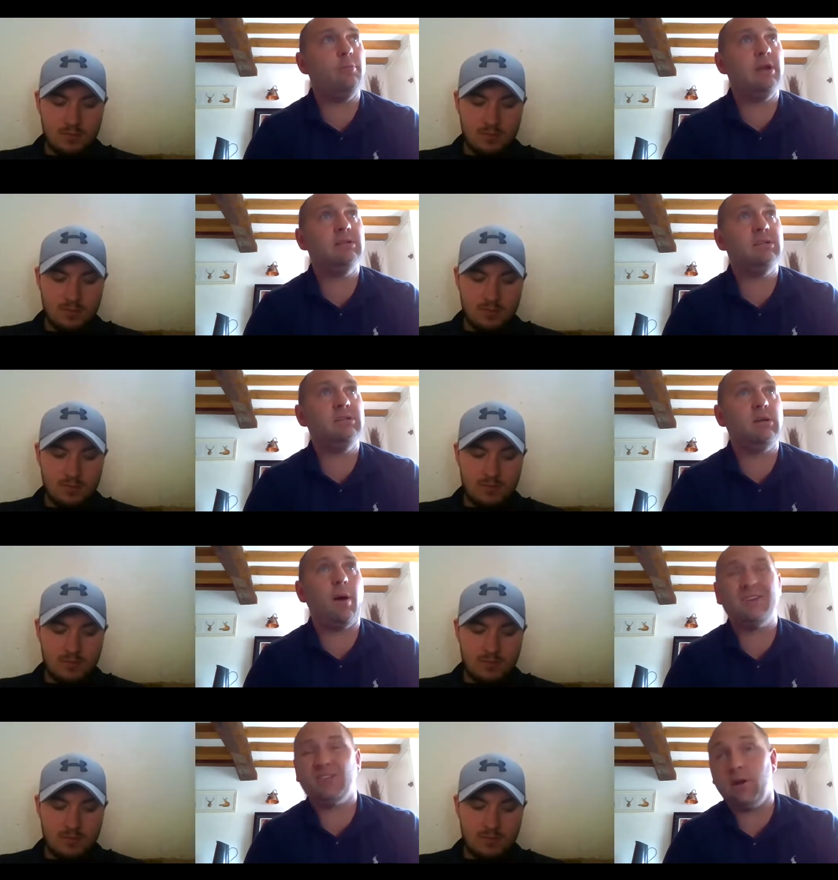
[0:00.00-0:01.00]
Speaker 1: ability to go,
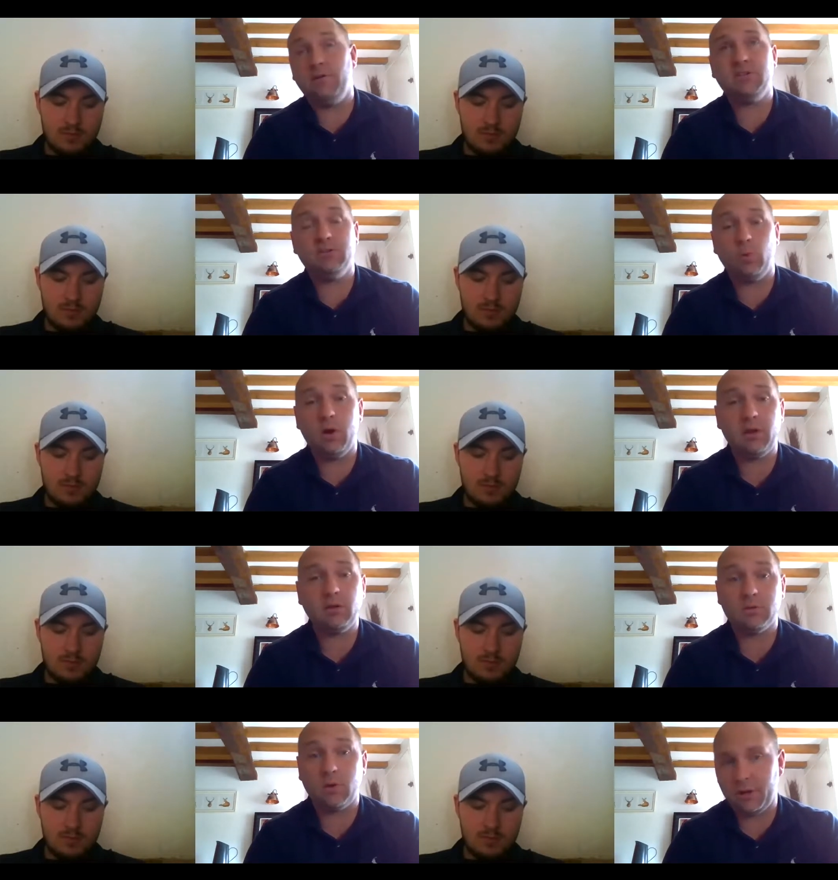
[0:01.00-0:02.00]
actually, no, this is
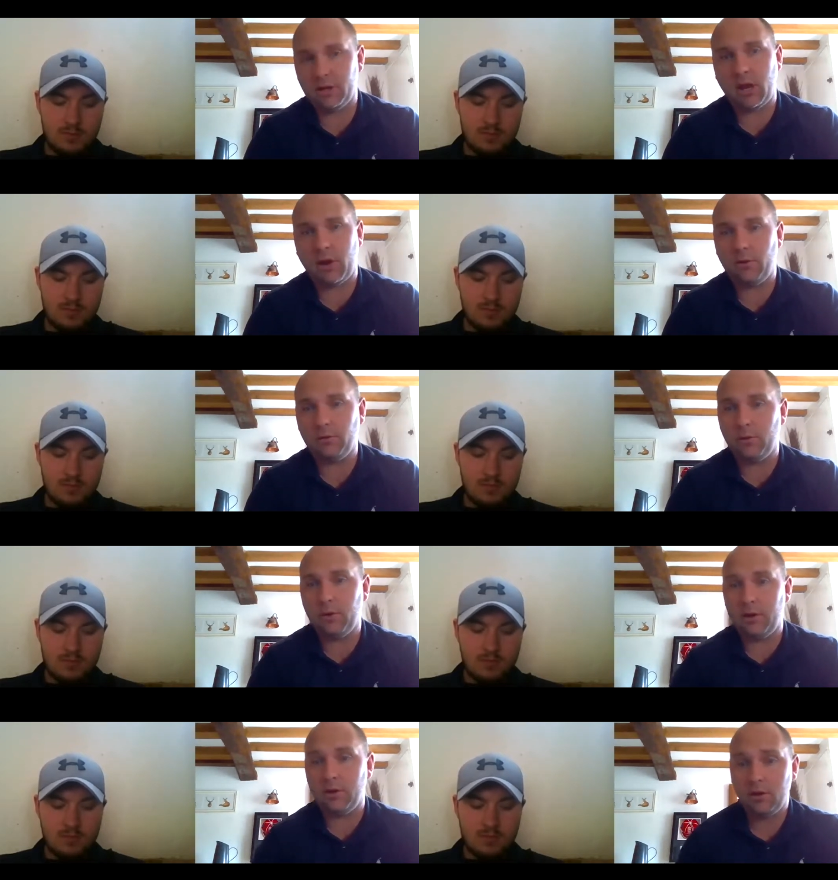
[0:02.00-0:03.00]
working, so I'm going to carry on
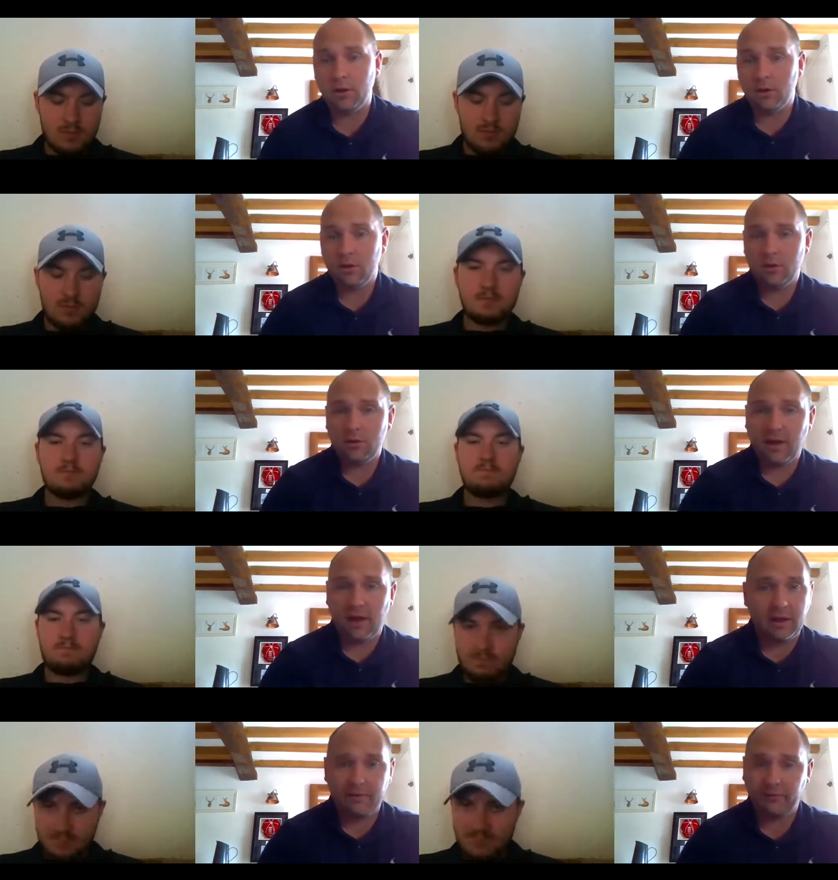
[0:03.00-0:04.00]
doing it.
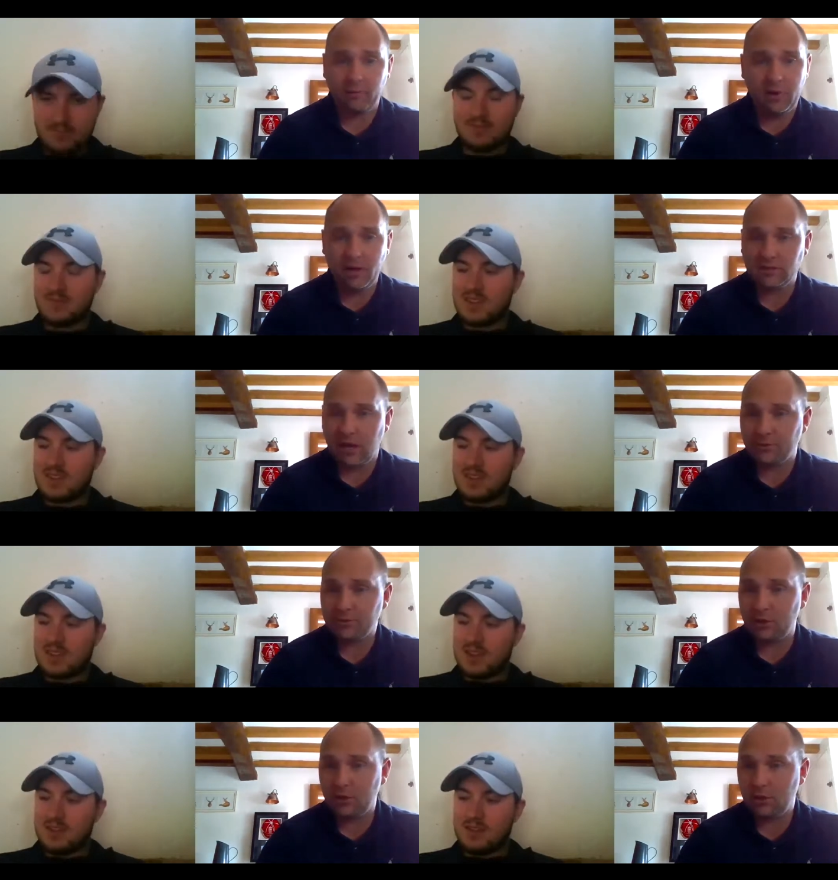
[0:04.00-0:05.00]
That, that for me is
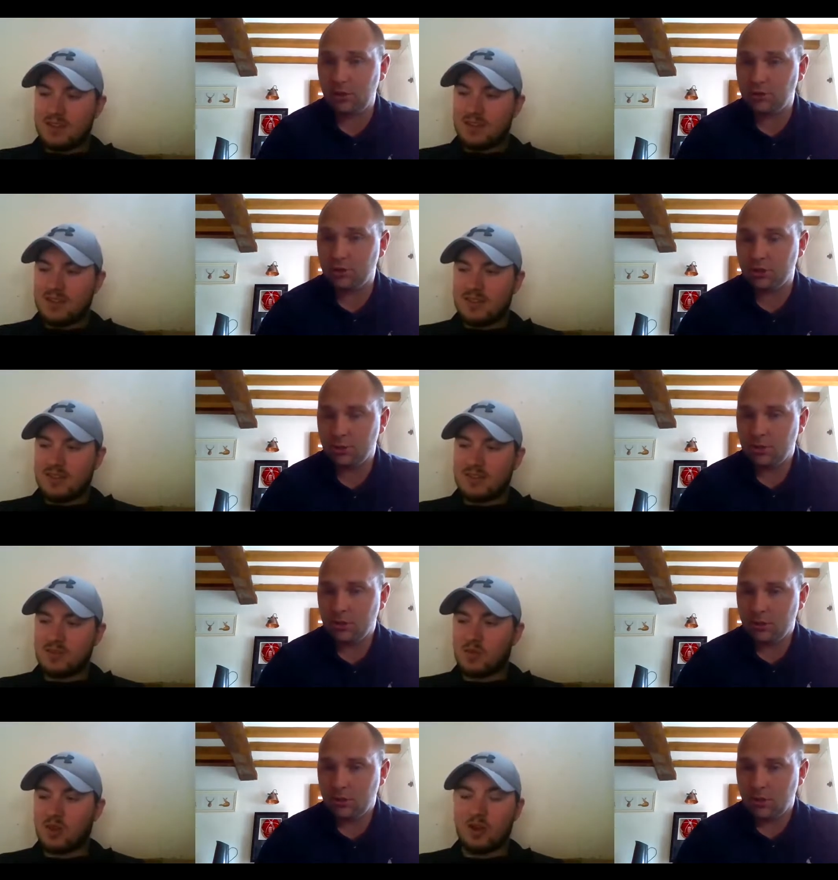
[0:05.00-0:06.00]
absolutely huge.
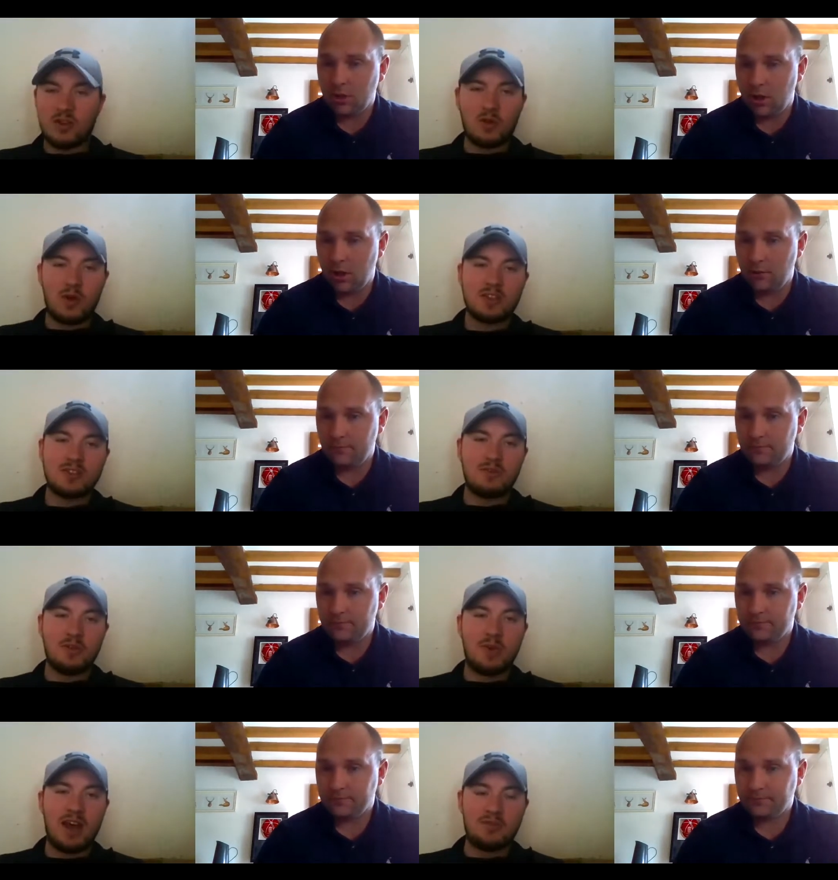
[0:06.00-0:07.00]
Speaker 2: Got another question um,
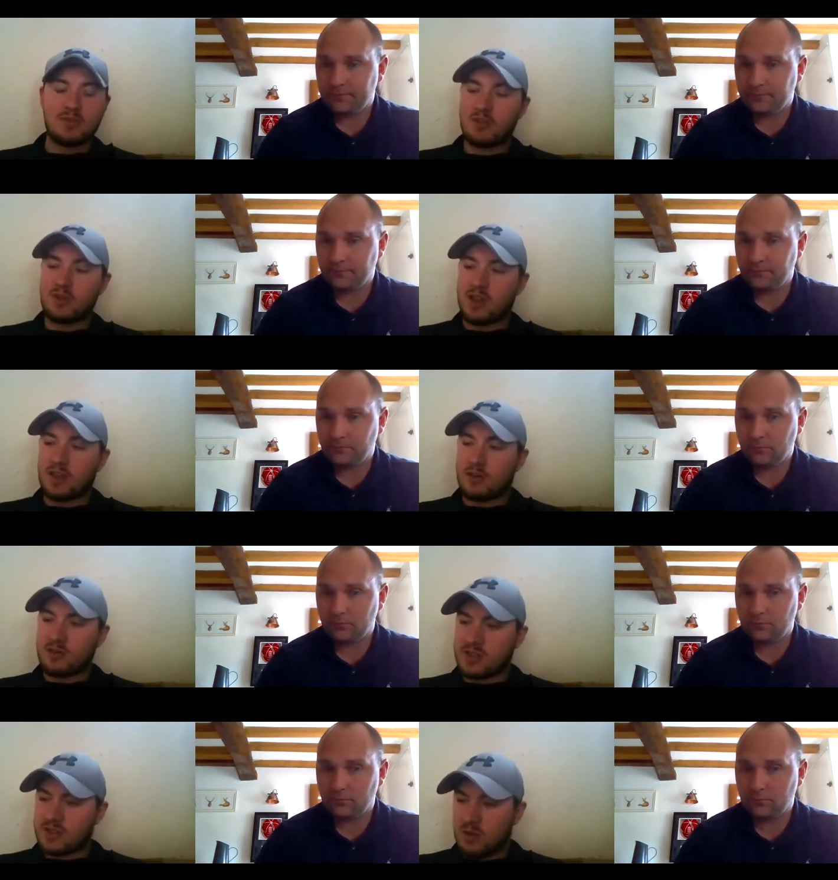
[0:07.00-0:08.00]
from Eleven Cricket
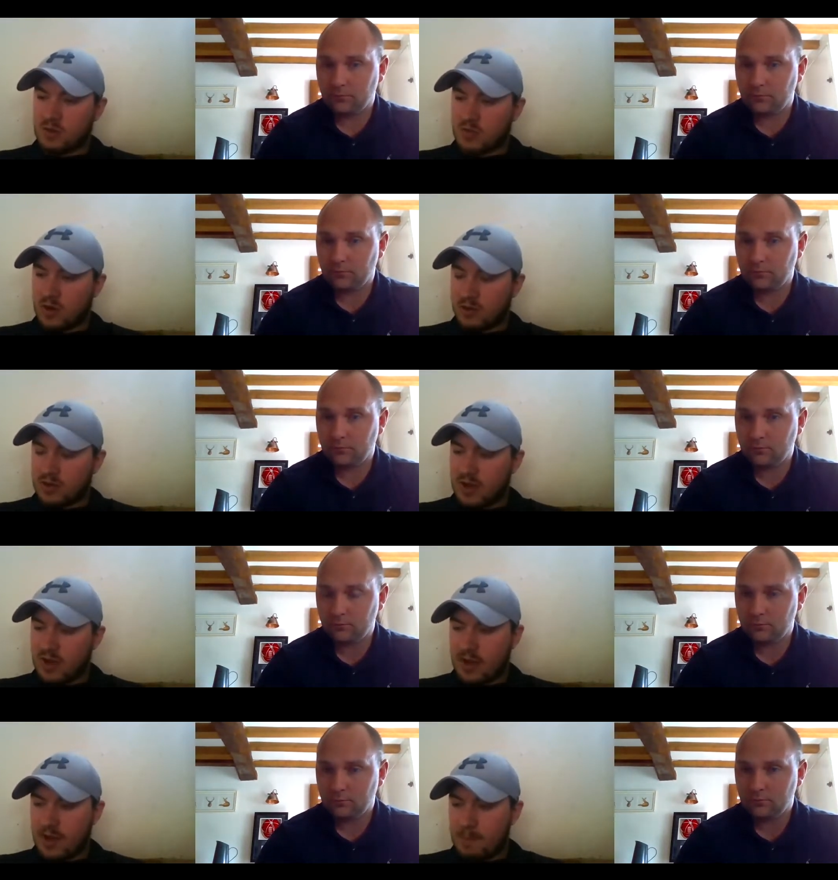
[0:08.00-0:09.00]
Coaching Tom as well.
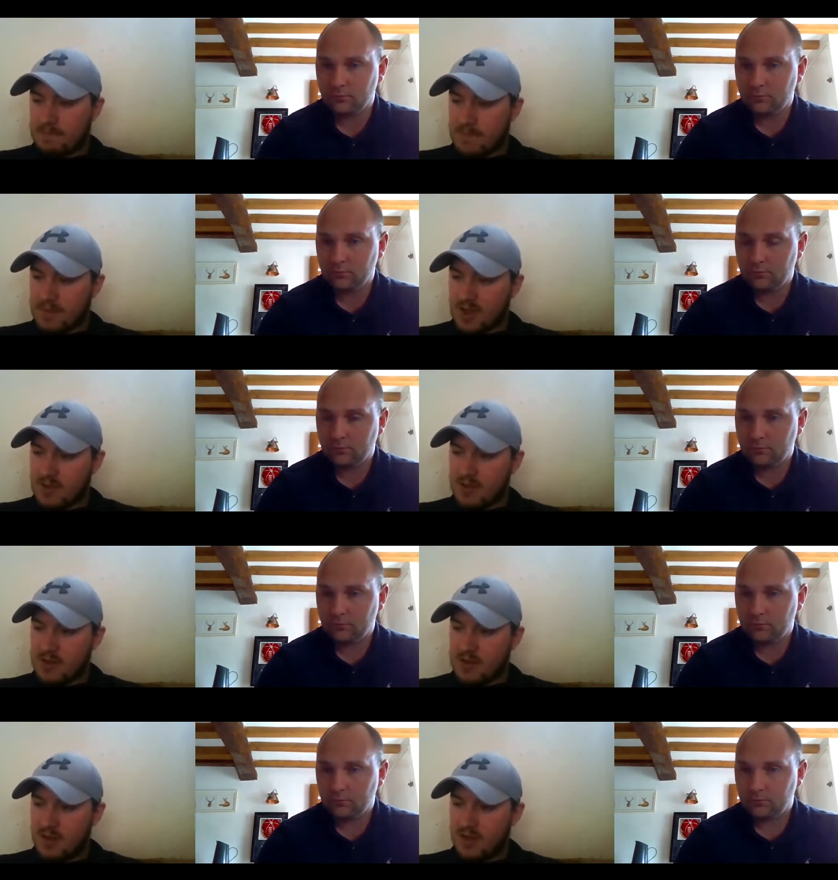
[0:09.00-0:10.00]
Um,
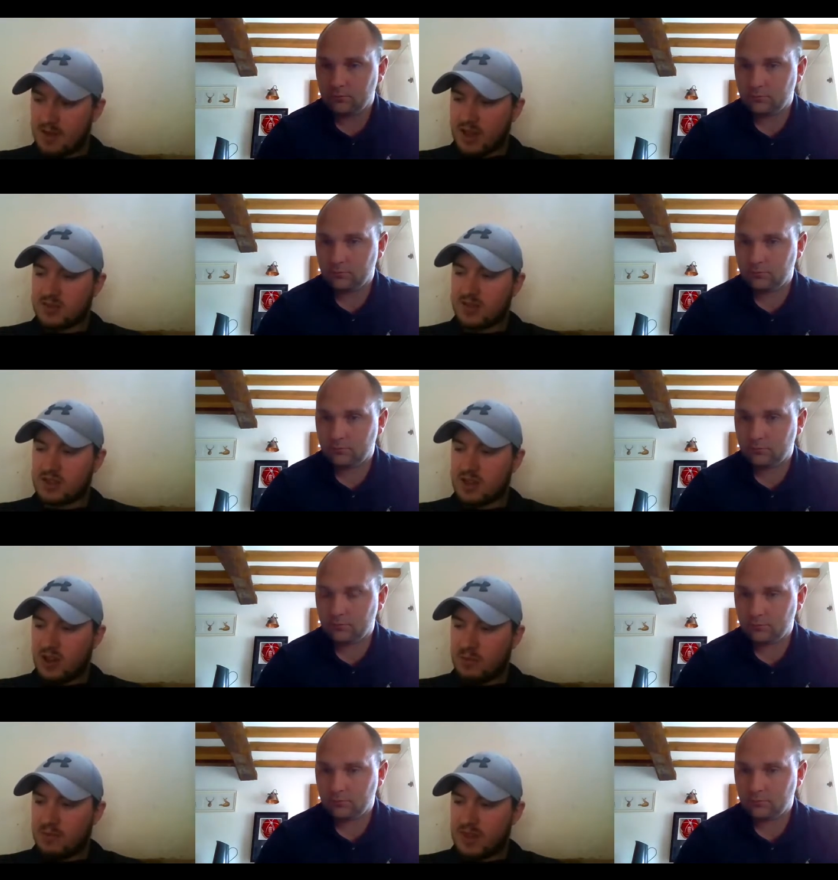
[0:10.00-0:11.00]
thanks for your
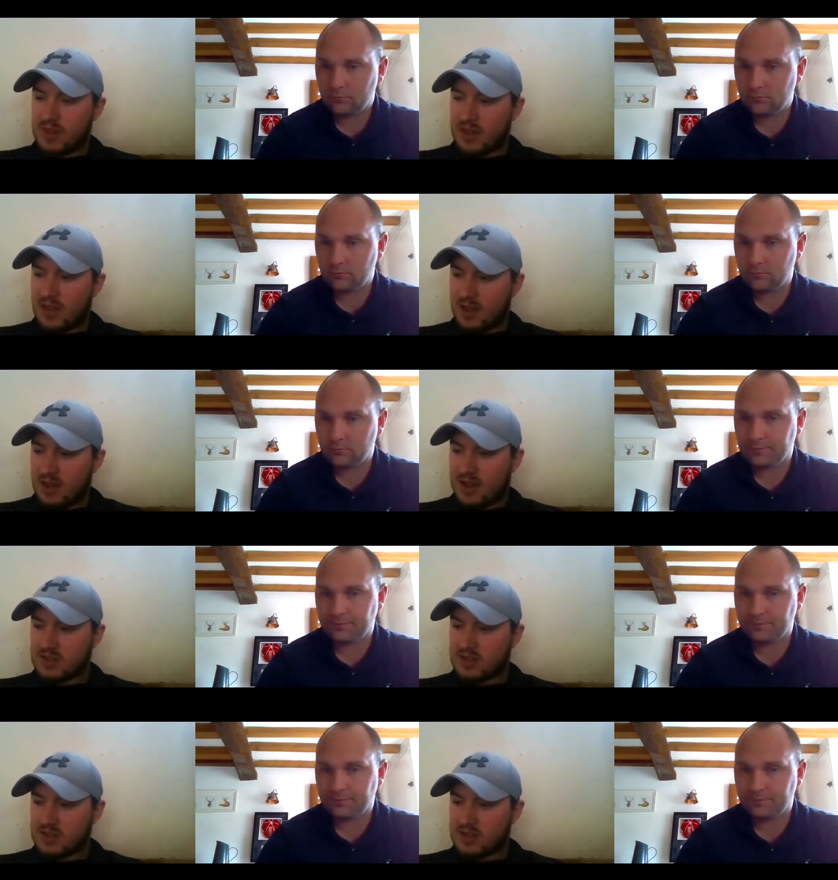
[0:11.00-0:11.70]
time uh, and